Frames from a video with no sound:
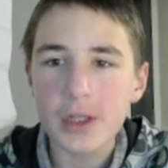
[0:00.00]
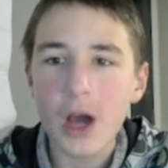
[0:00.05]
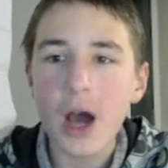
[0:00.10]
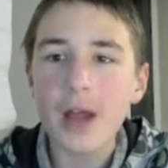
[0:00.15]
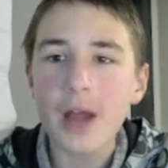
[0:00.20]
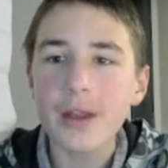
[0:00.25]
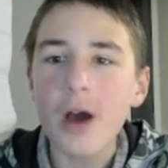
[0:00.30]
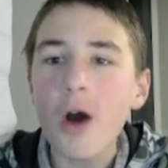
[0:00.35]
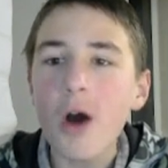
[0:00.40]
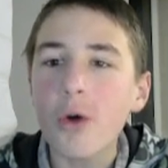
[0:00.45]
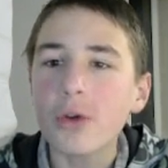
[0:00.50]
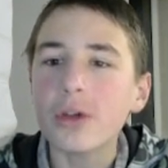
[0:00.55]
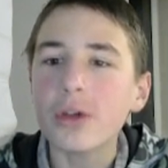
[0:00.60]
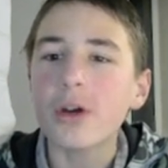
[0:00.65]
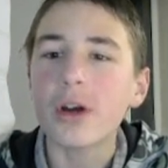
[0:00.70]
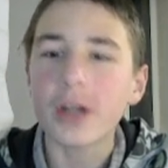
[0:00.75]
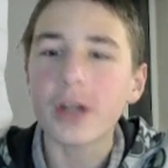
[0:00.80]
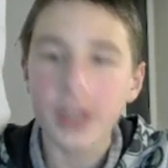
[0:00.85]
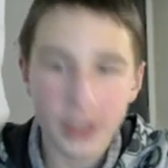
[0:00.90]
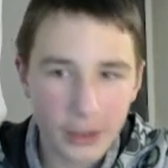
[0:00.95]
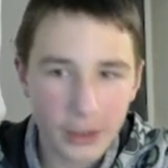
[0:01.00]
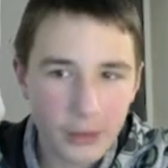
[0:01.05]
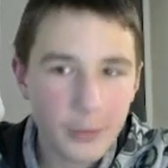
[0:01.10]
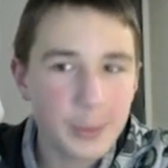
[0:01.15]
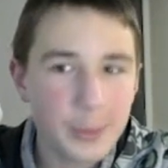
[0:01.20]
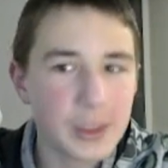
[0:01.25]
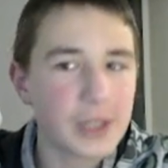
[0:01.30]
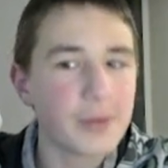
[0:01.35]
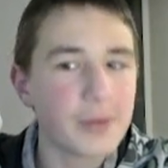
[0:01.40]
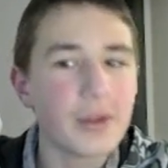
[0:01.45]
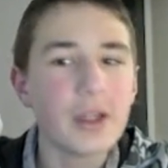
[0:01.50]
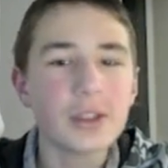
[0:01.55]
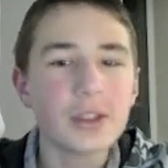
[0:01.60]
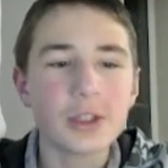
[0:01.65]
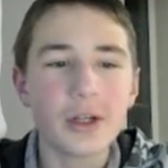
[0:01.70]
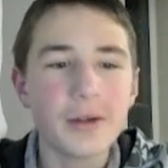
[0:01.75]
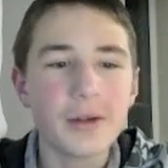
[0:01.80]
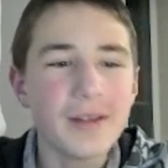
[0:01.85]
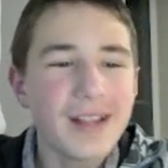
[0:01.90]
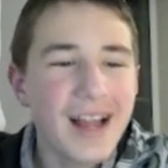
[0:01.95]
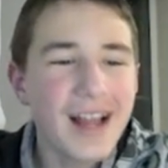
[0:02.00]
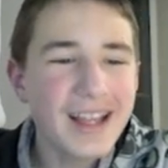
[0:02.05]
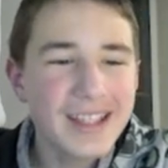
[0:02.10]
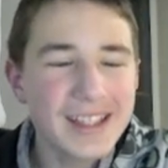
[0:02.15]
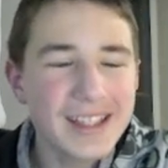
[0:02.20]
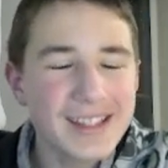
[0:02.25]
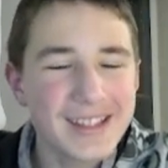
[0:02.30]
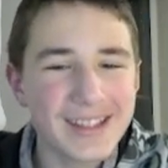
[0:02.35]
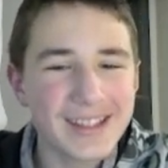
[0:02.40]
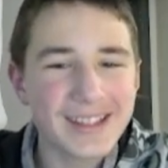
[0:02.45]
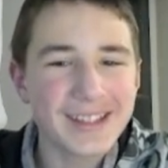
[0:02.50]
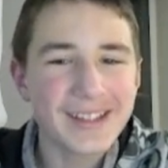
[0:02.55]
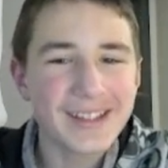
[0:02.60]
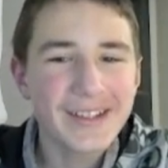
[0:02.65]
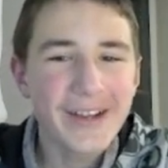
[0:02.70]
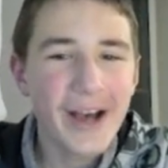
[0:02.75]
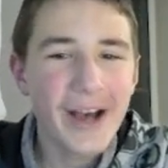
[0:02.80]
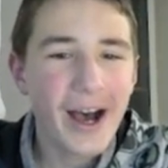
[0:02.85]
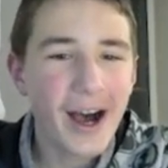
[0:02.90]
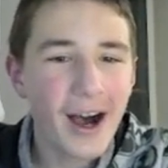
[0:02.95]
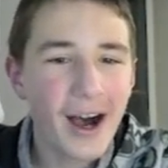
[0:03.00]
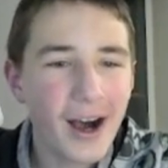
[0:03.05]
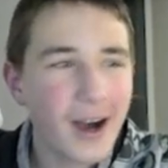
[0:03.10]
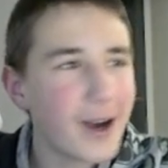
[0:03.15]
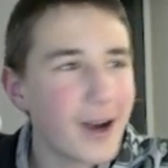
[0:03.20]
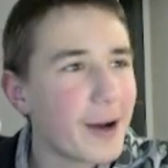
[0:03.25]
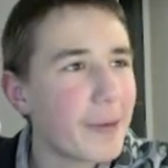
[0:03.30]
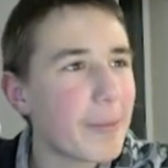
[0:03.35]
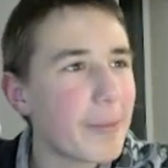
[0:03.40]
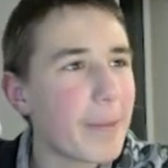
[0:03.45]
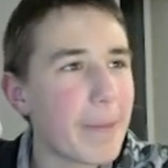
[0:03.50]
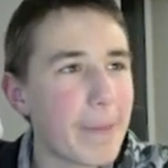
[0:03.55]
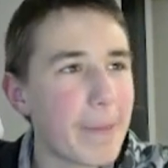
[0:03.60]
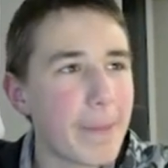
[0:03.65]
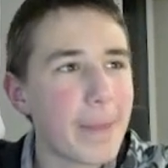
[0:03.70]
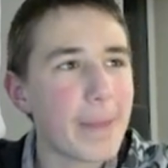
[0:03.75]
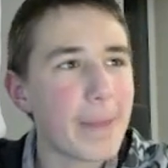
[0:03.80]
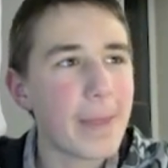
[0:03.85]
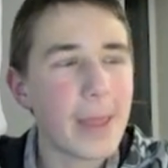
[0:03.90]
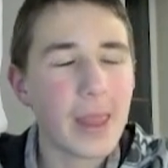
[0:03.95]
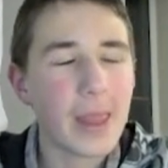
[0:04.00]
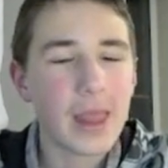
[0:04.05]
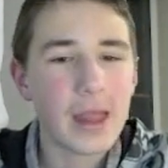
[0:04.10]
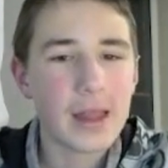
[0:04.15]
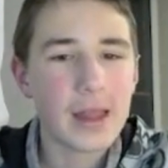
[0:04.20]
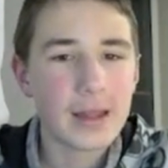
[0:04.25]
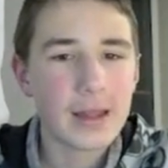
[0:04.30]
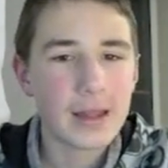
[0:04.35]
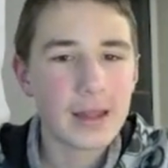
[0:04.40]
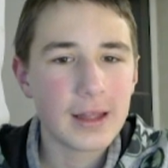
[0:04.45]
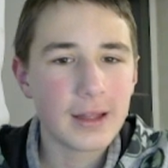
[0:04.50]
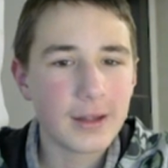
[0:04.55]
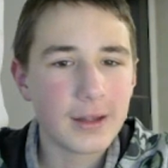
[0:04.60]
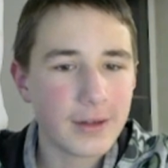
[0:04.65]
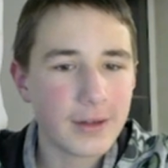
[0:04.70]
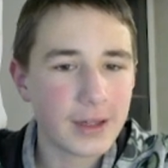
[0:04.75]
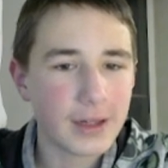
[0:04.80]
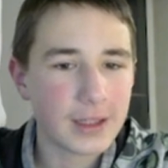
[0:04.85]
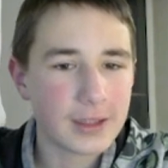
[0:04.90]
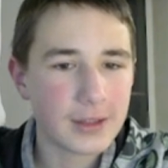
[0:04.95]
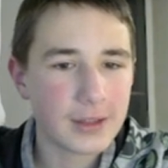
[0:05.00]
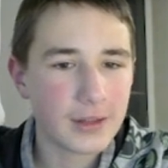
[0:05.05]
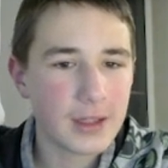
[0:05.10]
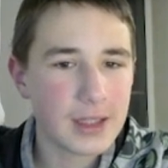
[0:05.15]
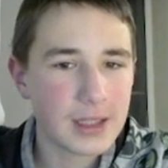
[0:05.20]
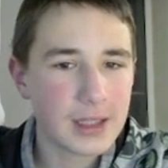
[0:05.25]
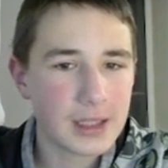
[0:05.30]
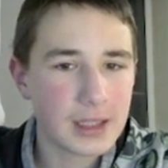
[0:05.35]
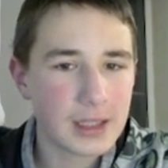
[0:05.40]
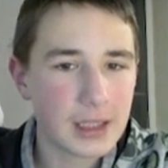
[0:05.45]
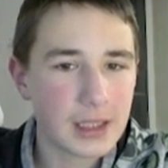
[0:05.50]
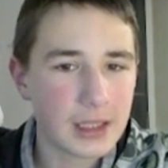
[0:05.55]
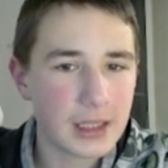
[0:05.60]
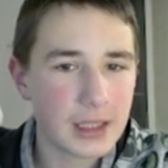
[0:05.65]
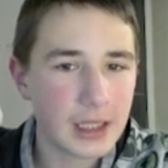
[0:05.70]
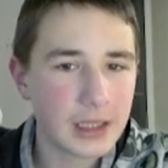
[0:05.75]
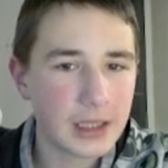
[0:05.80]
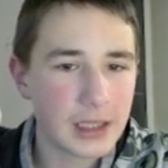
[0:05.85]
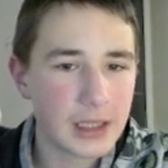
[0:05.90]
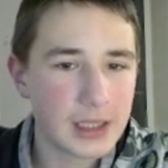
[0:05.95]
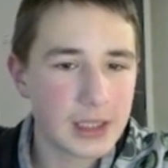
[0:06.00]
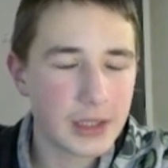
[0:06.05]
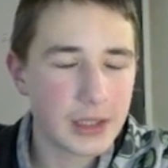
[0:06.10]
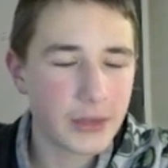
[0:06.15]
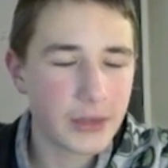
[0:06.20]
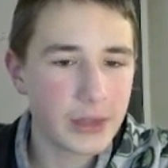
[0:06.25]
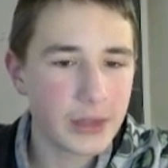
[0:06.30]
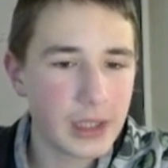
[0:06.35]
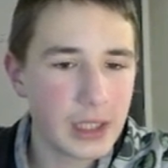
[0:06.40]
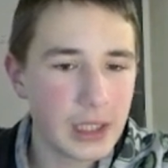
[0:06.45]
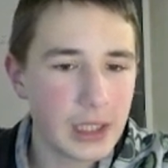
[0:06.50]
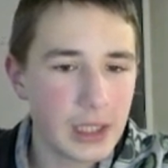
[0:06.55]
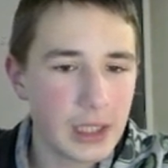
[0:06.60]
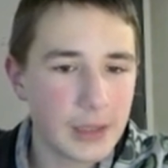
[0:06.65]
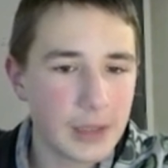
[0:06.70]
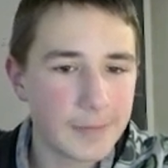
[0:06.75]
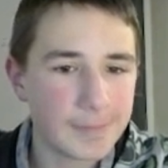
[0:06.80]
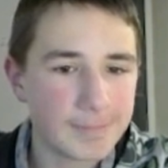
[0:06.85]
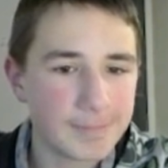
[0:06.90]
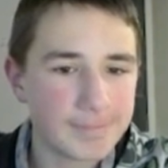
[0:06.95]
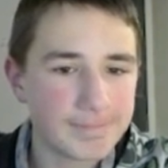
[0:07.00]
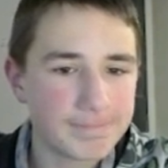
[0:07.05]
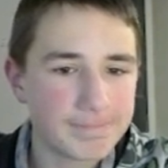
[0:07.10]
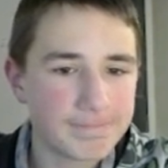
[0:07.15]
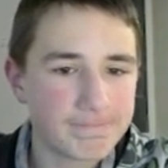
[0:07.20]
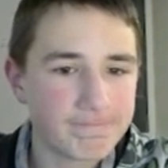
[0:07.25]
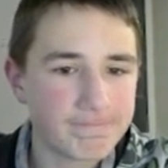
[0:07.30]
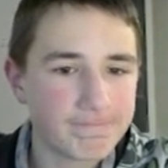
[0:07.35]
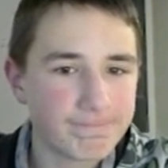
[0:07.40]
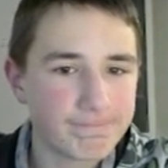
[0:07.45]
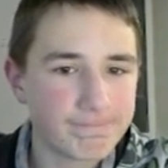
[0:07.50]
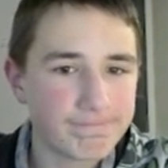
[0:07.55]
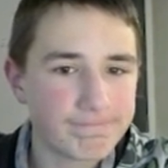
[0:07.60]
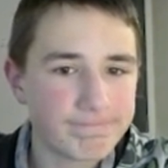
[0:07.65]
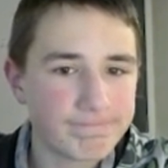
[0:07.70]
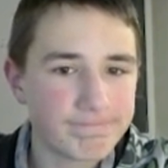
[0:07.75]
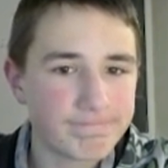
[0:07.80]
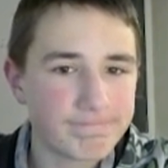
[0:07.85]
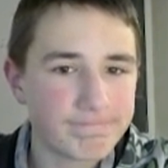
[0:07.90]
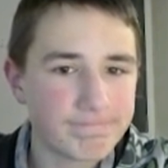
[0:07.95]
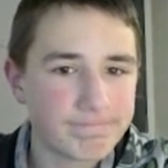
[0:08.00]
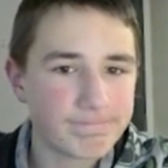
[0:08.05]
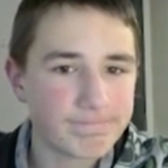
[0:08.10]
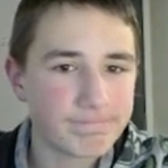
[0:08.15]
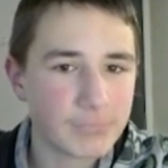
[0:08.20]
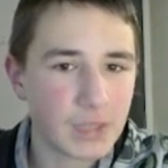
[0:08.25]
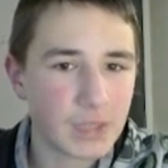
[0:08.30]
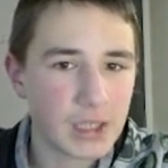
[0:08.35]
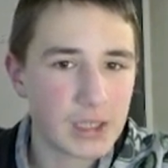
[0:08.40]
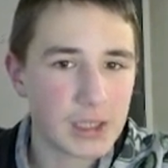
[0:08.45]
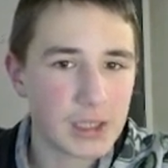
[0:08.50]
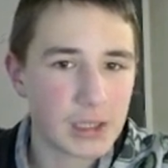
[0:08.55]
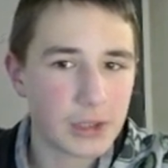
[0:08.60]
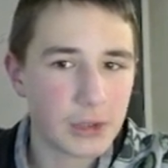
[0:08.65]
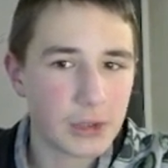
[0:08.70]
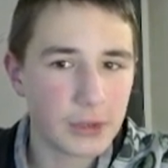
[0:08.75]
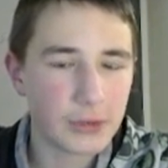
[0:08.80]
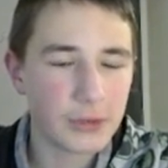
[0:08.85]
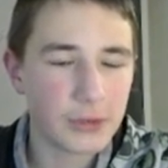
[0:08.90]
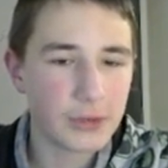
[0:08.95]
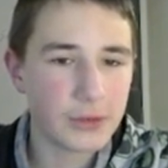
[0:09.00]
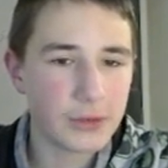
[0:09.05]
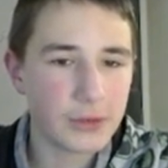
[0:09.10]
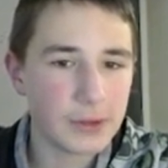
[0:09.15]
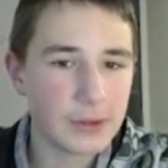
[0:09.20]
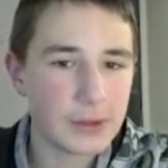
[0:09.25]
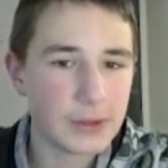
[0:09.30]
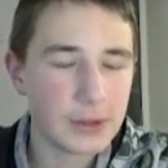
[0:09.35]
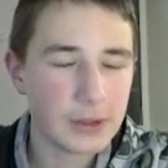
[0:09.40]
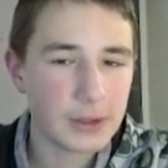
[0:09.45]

Oh, you are here. Oopsie. Sorry, I didn't see it. All right. So let's see. Knight a3. Knight c2.